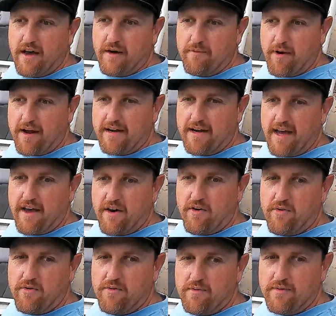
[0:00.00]
Right
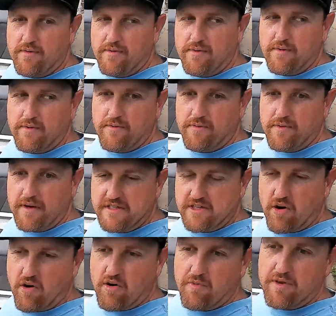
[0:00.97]
now, it
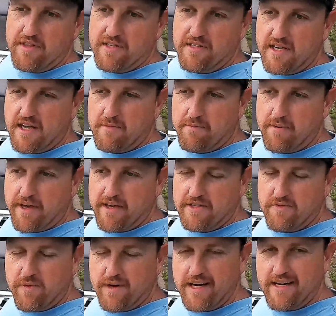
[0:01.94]
started with the 10
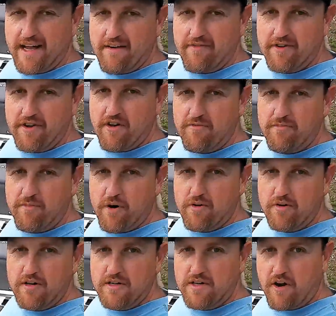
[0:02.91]
pitch. We didn't have enough
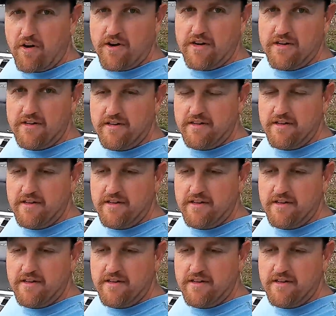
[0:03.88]
motor to turn it.